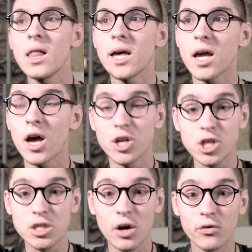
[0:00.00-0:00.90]
like
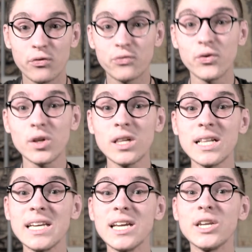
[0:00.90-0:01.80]
just
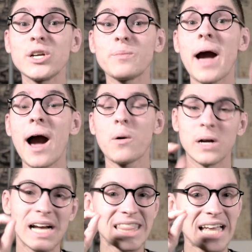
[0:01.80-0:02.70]
fully in your power.